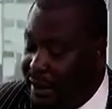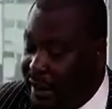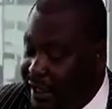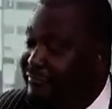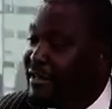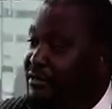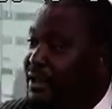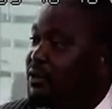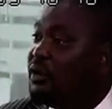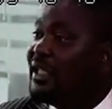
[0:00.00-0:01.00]

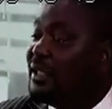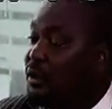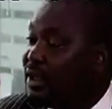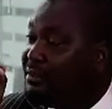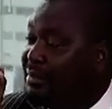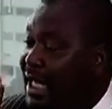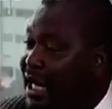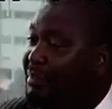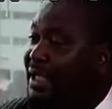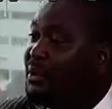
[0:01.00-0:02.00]
evaluate what has been
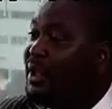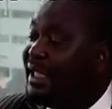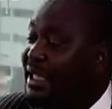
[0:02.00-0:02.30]
happening with